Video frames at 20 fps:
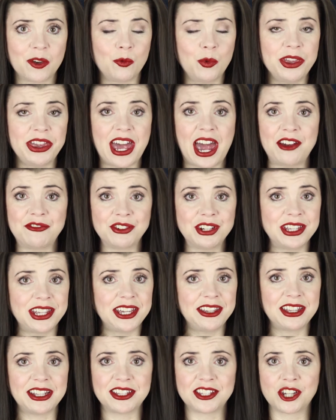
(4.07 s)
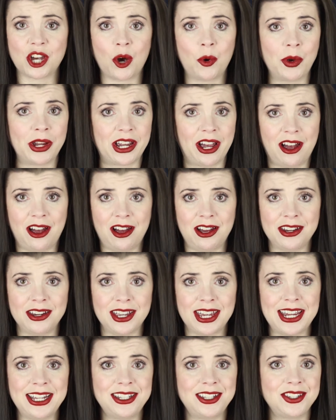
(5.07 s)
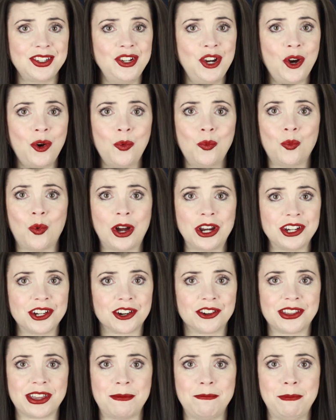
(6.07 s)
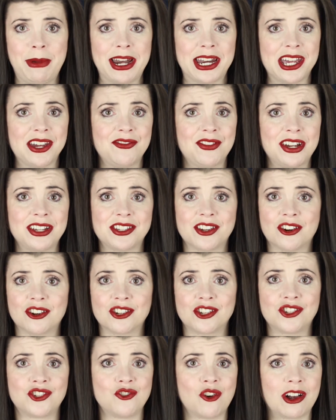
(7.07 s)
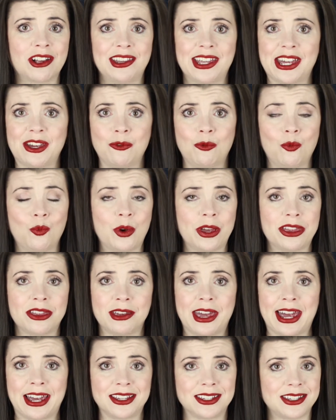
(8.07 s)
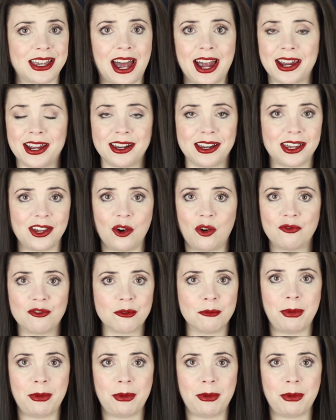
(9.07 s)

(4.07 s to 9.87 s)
With everything that's going on, it's no wonder that many of us are struggling with anxiety over